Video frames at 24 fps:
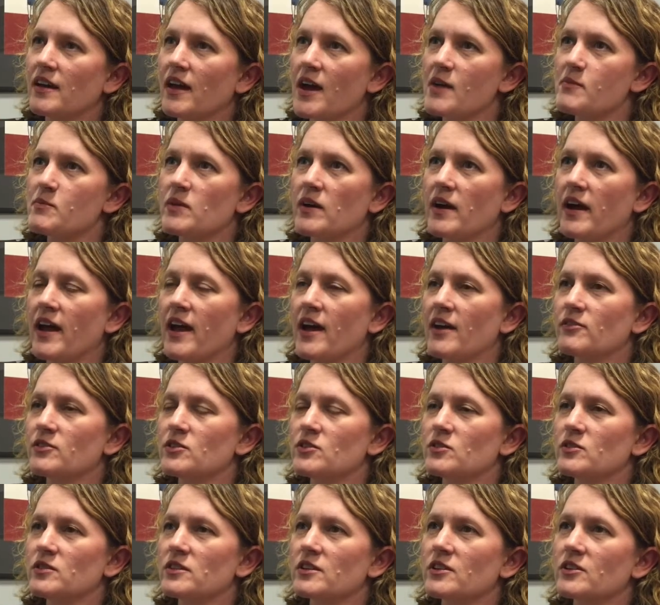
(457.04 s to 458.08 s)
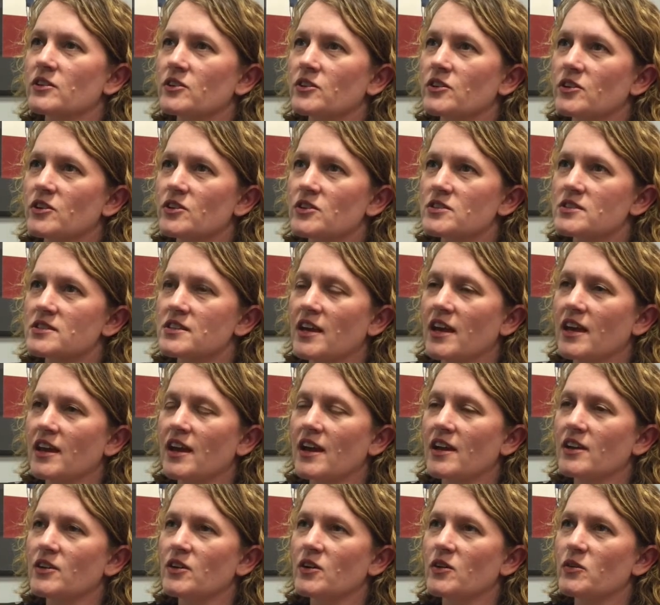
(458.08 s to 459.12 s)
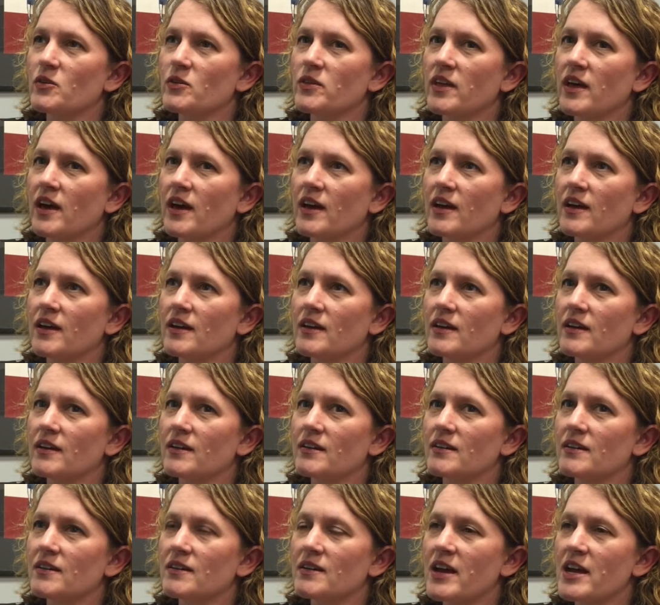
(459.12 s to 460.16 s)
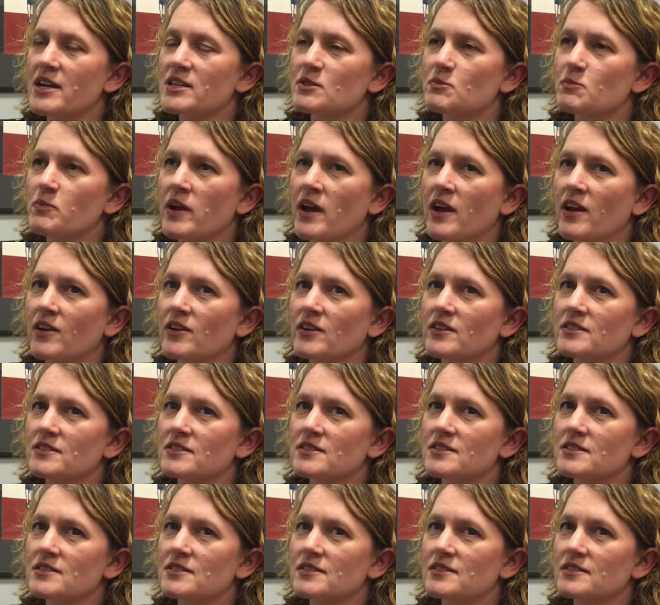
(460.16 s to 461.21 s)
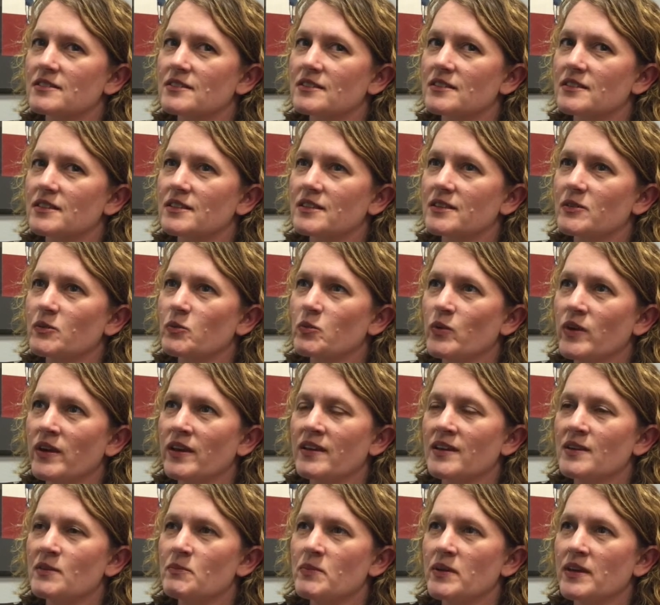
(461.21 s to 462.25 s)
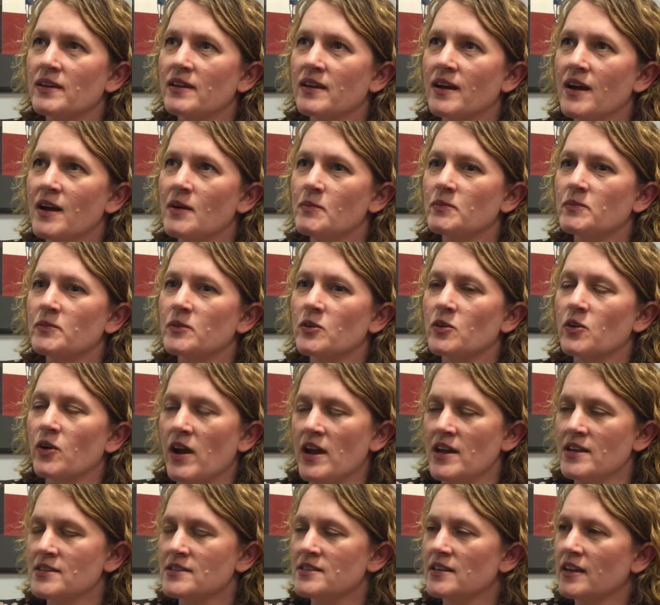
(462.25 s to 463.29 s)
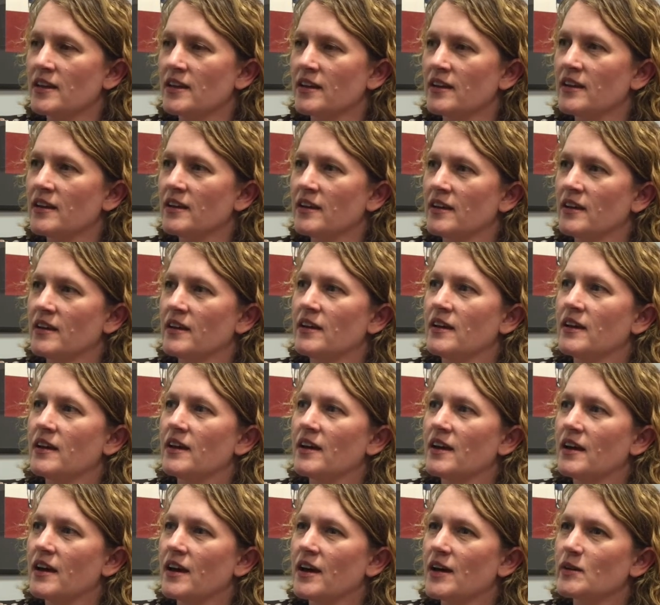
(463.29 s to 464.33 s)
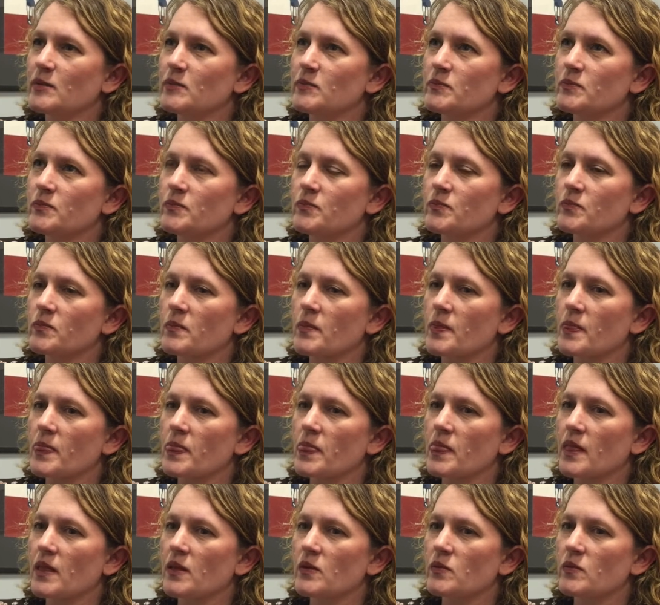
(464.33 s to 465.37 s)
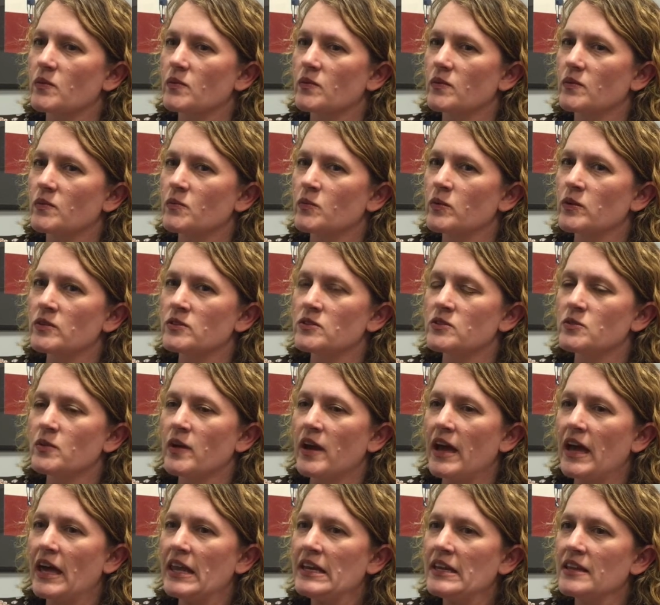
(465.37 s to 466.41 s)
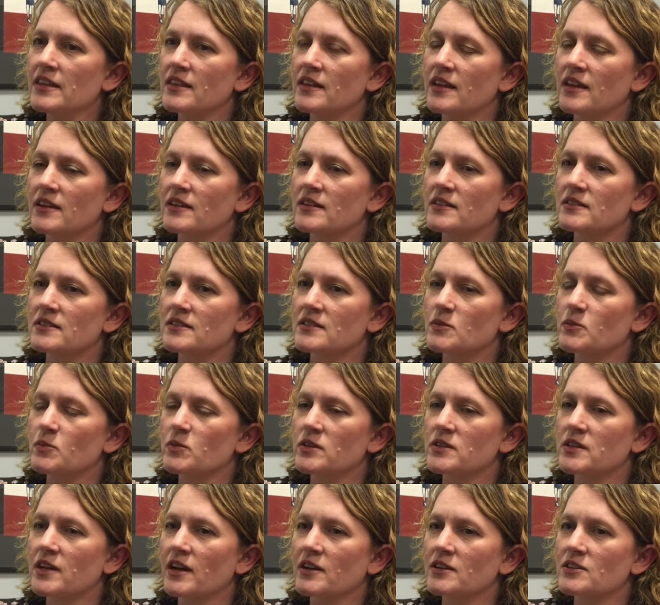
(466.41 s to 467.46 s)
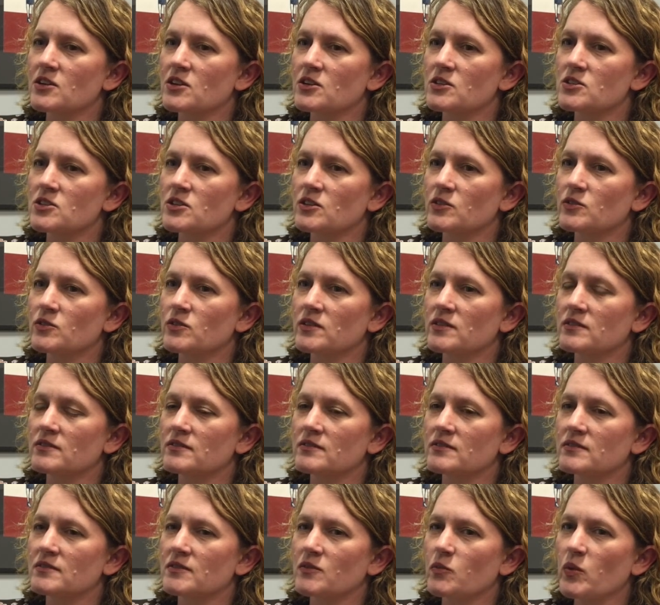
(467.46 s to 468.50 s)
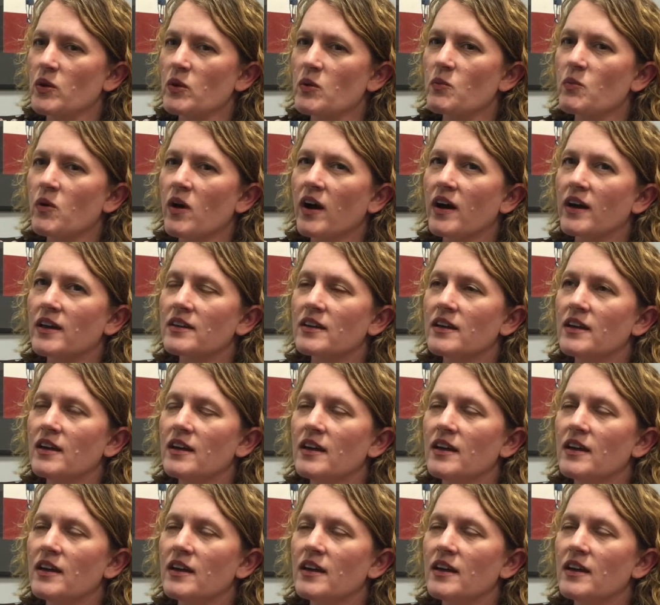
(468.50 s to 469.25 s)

I'm, I have two little girls, and I know that as parents, we can become crazy. Um, we'll do anything to protect our children. We want